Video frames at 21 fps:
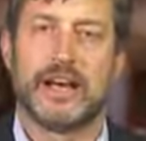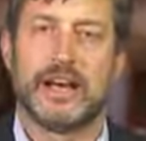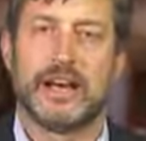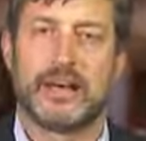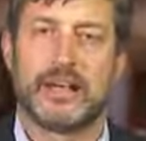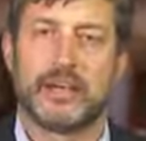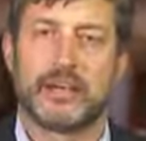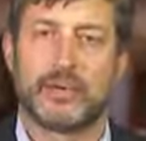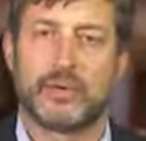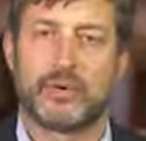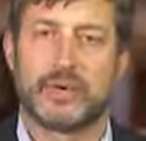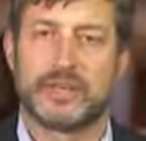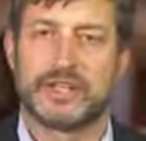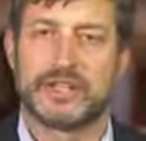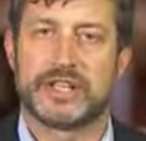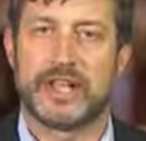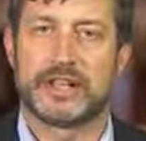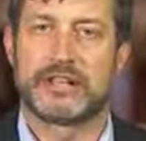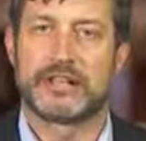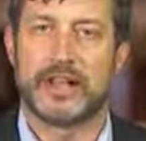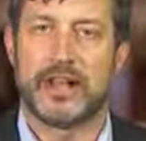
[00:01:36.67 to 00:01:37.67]
is
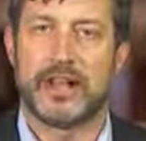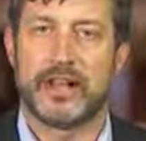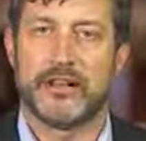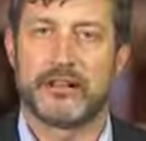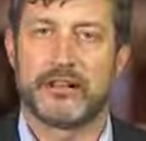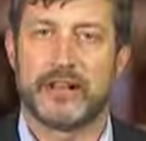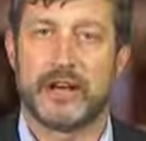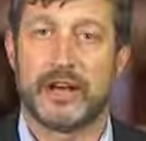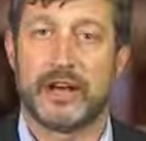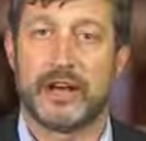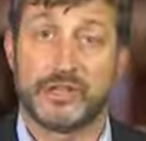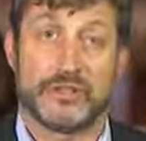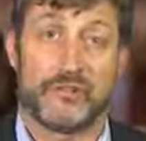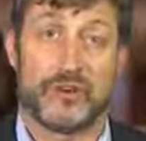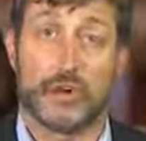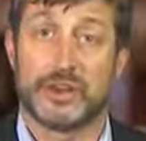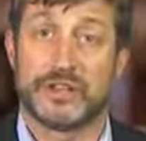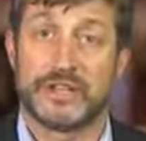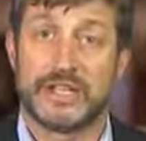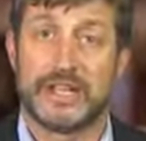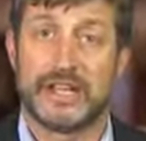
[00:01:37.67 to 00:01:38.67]
quintessential health law. And of
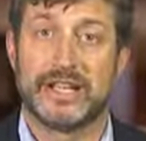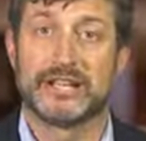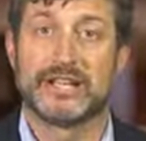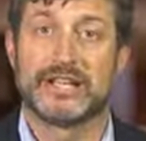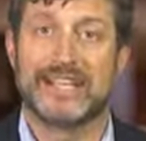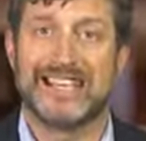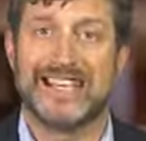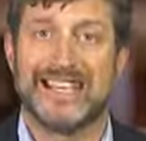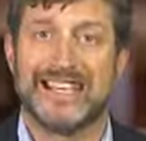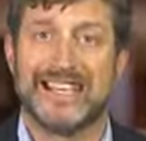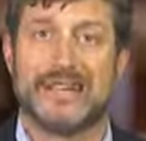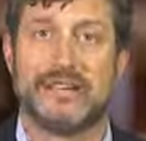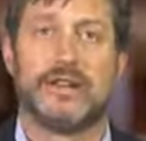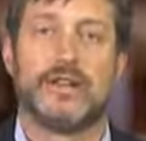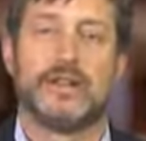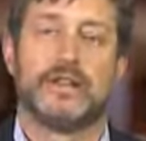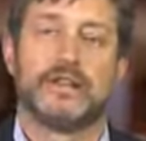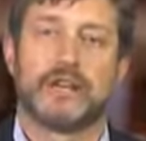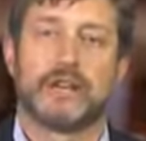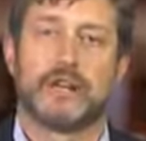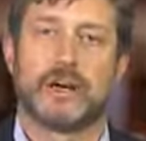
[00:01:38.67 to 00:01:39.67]
course, it is key
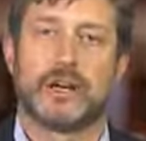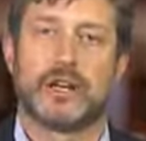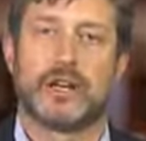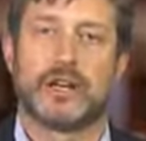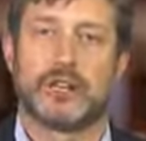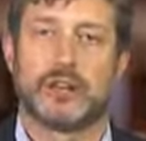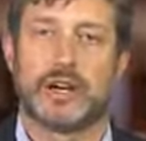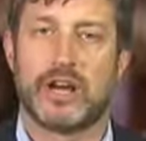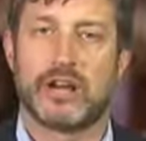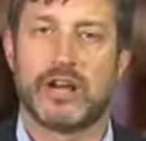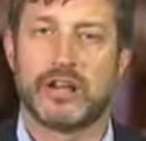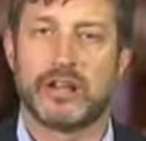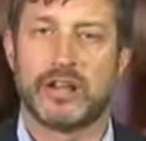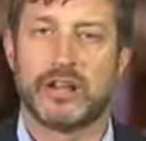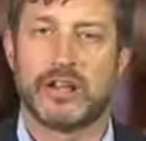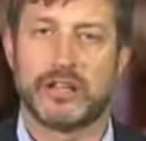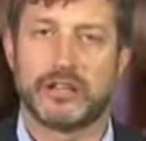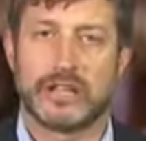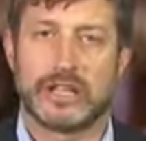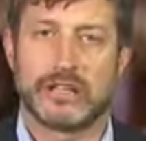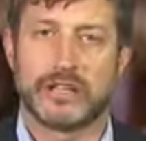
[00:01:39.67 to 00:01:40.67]
to what goes on in the
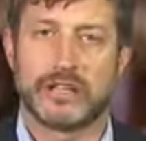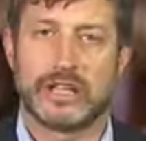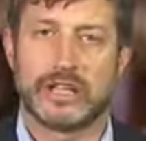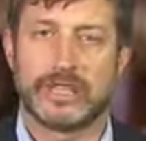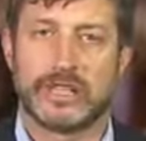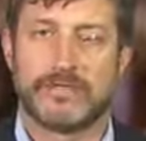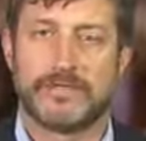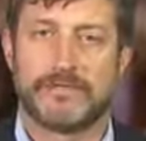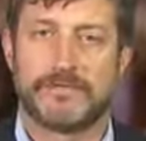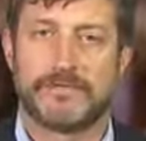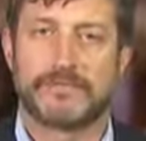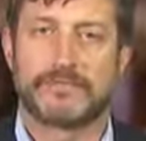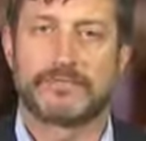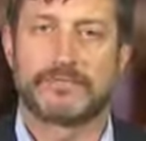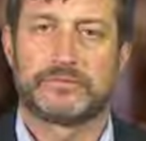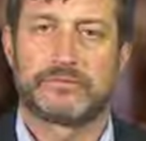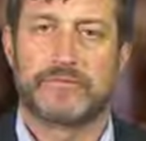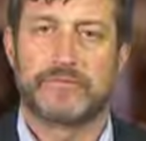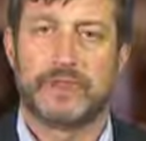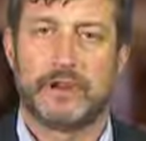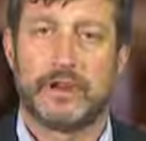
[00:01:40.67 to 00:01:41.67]
healthcare system.
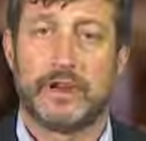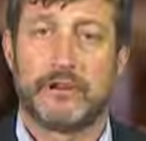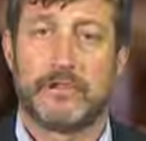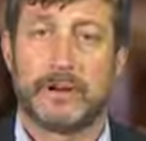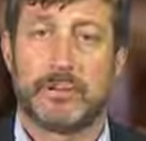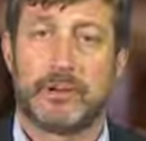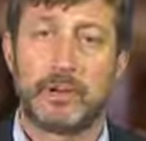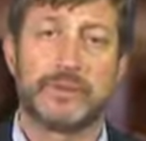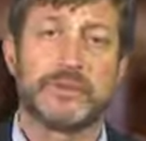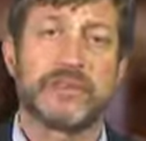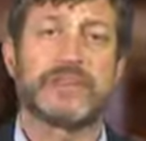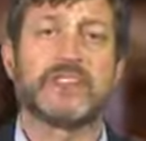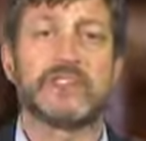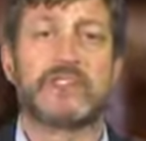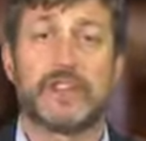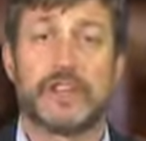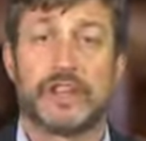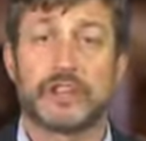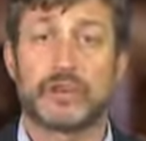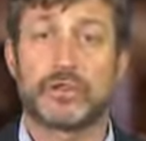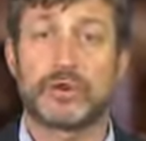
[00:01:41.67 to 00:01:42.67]
For purposes
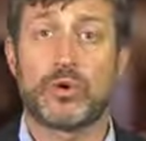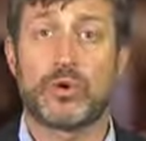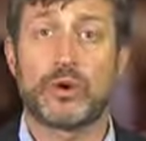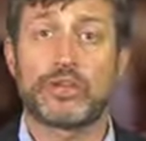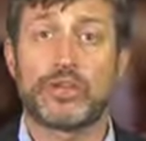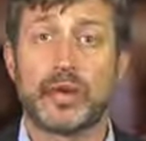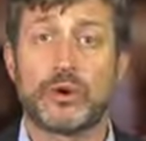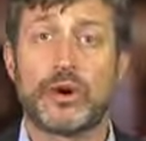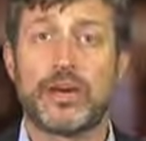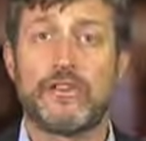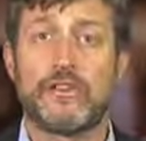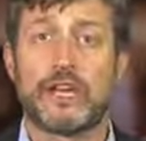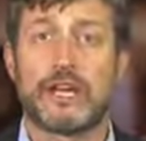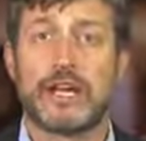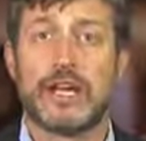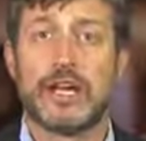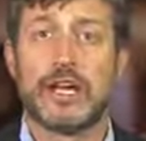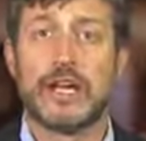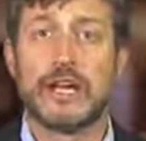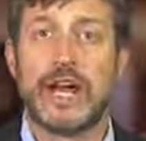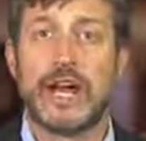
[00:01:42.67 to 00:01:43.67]
of this course,
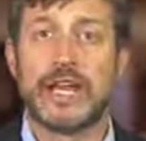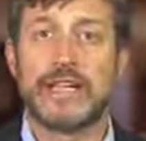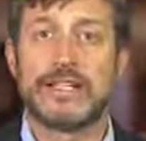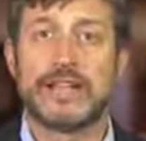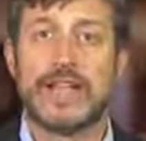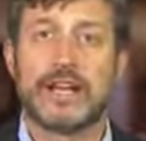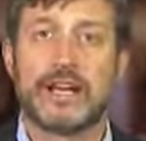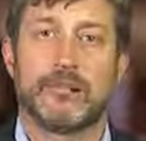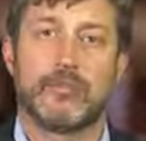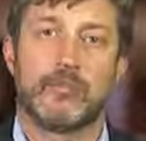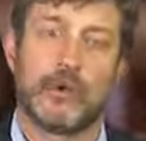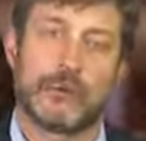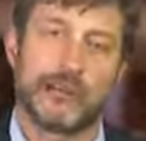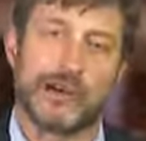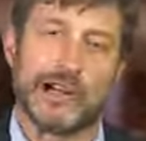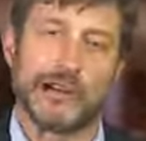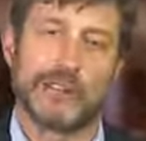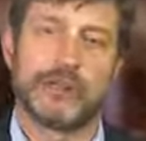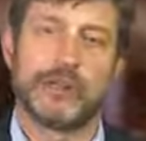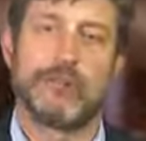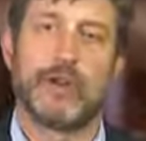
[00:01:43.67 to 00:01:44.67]
however, I take a more
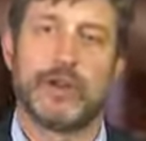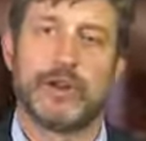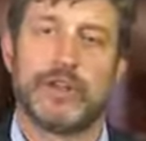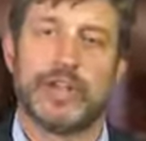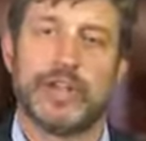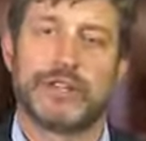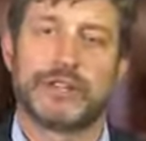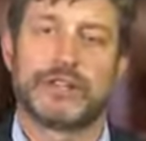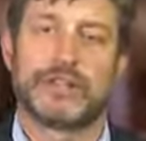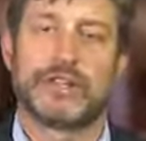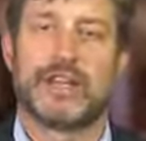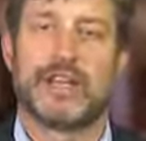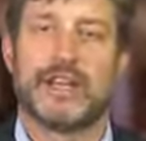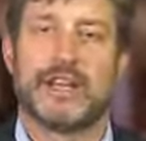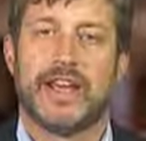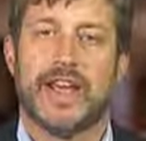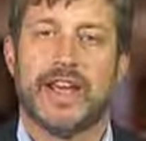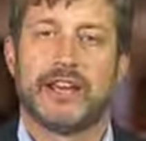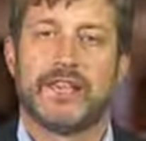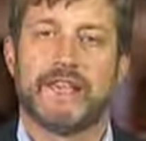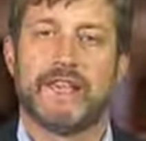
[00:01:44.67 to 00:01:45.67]
parsimonious
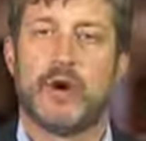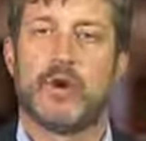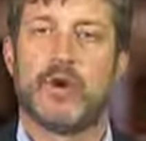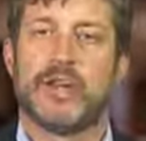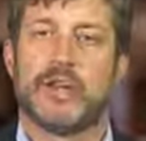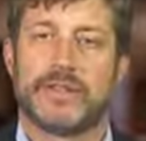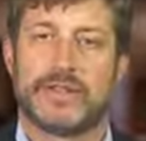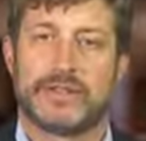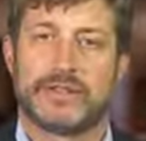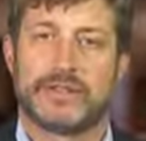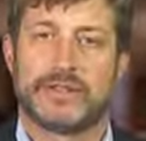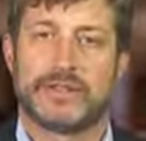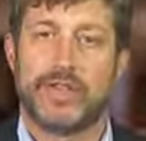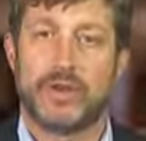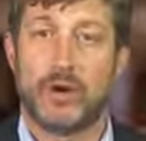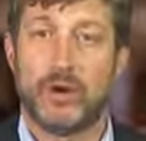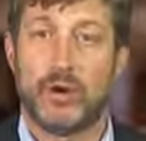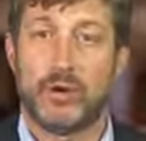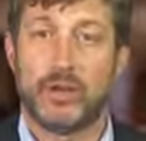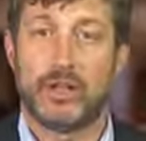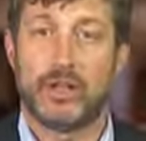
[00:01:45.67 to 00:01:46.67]
and focused
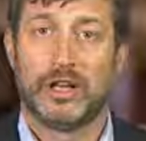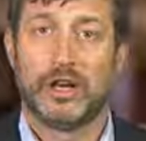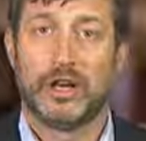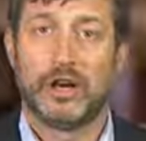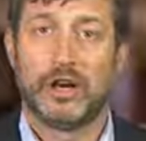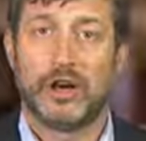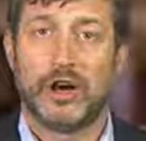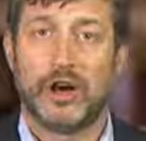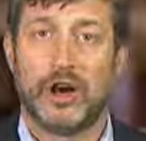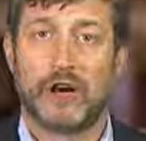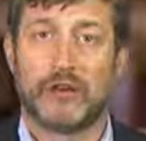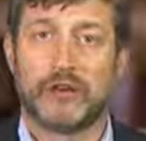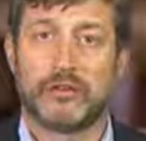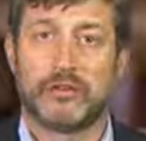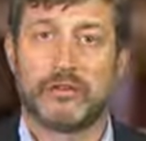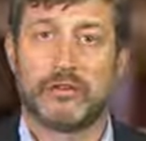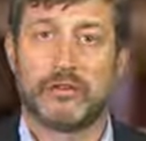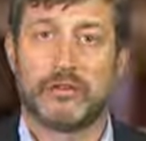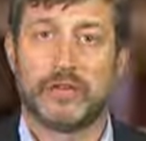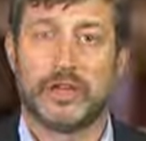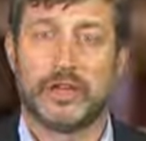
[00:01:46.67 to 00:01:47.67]
goal on
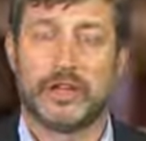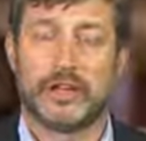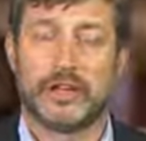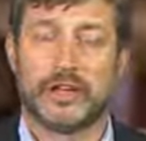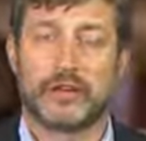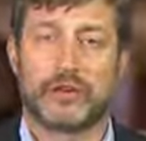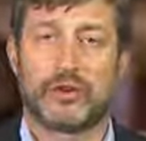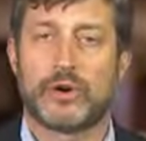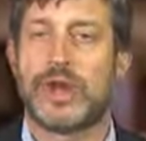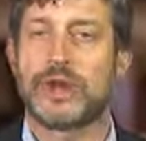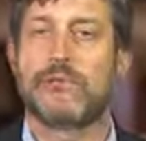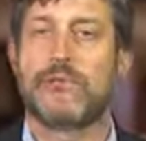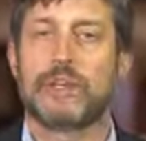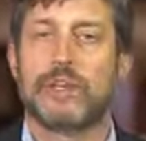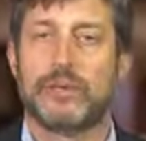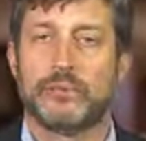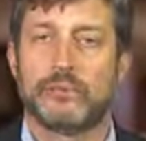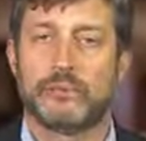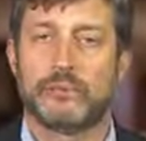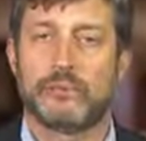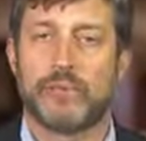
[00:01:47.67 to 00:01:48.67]
an
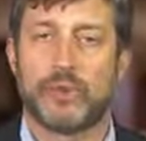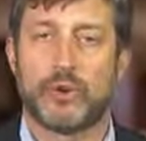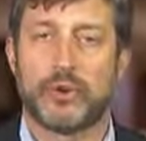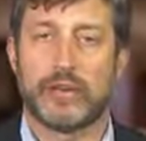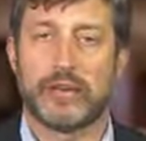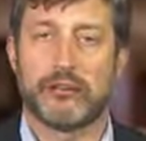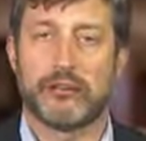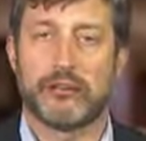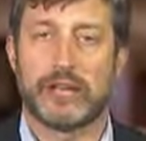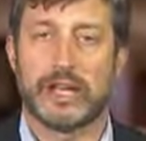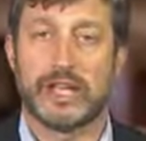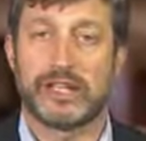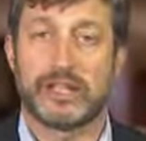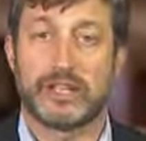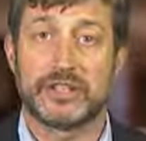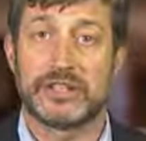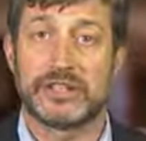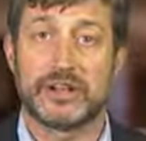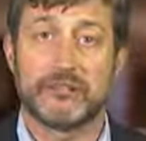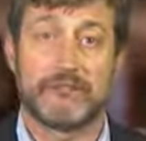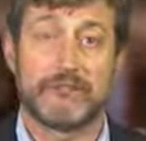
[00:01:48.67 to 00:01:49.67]
incredibly important
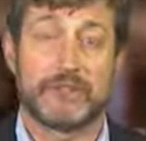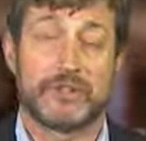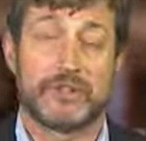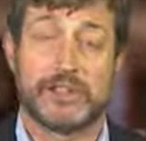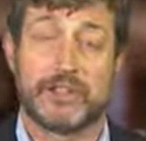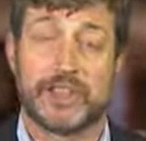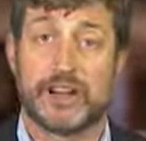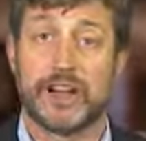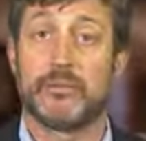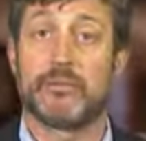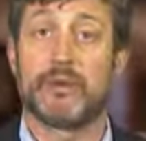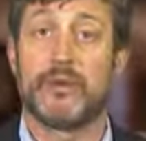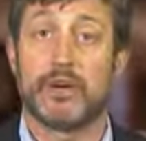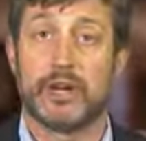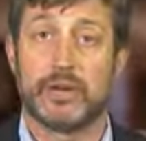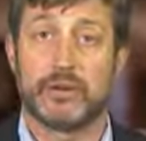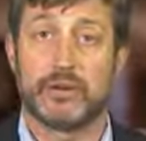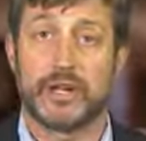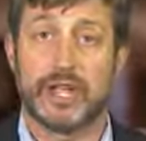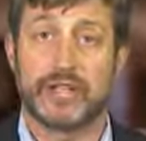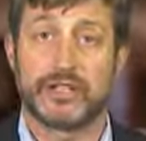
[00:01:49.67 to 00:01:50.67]
relationship, the
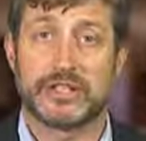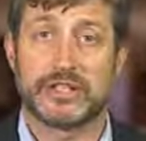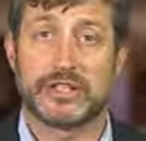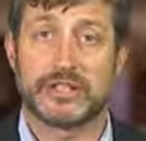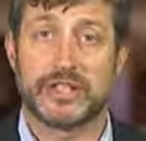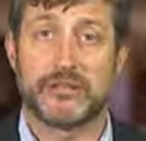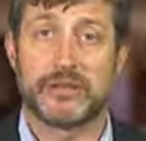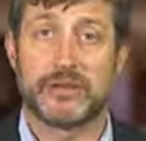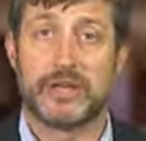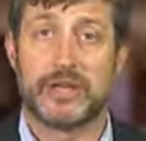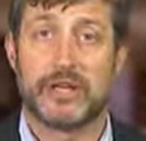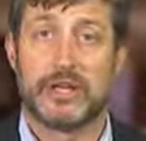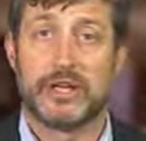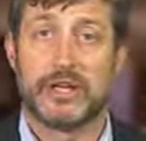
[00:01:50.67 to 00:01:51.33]
therapeutic relationship